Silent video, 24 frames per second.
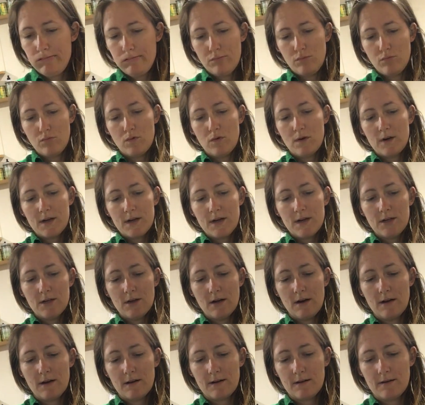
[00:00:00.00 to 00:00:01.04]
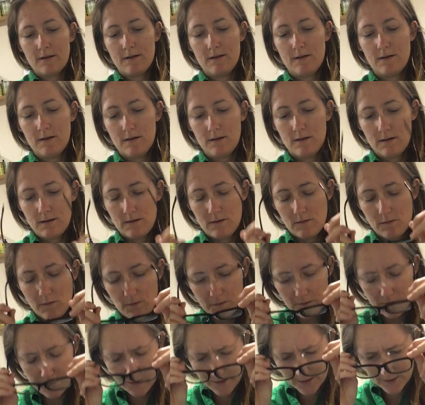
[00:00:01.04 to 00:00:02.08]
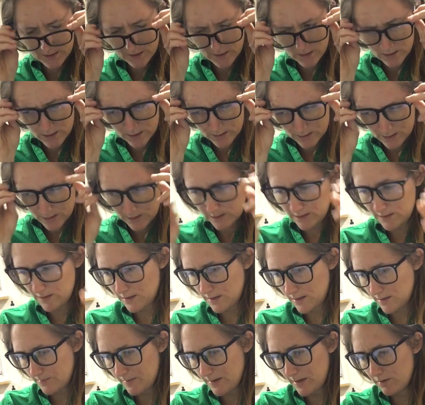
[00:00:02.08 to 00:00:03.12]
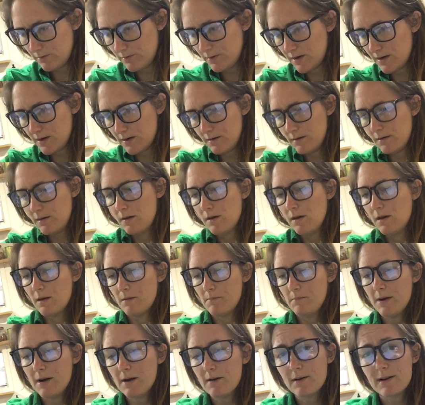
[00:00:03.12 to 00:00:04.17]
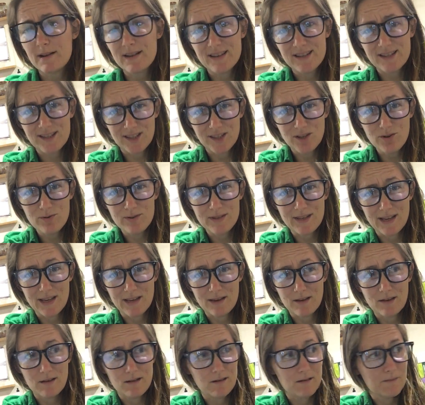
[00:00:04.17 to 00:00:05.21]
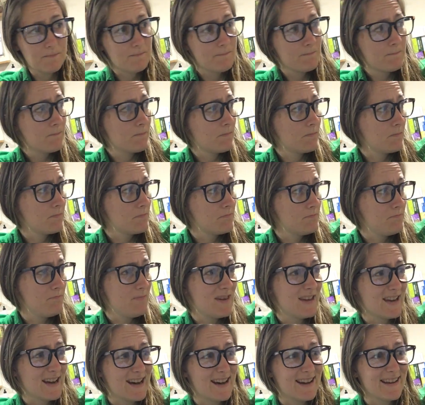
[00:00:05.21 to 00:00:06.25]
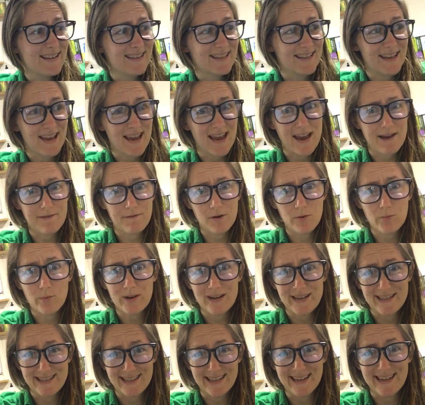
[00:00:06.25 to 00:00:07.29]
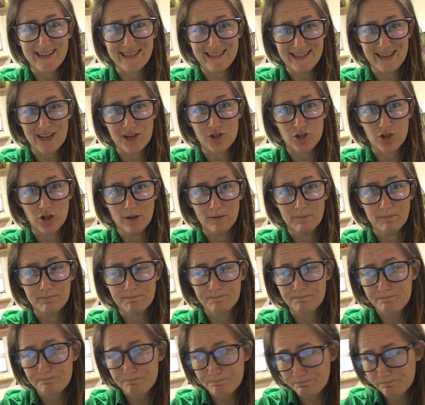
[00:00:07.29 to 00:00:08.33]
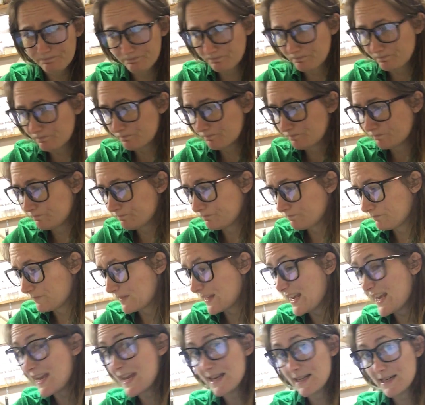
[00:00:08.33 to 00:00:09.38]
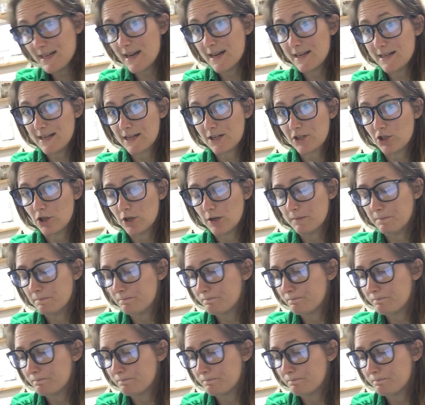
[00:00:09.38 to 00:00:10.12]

We're gonna talk. Well, first, this needs to come out. America is losing because everyone is in addiction. In addiction.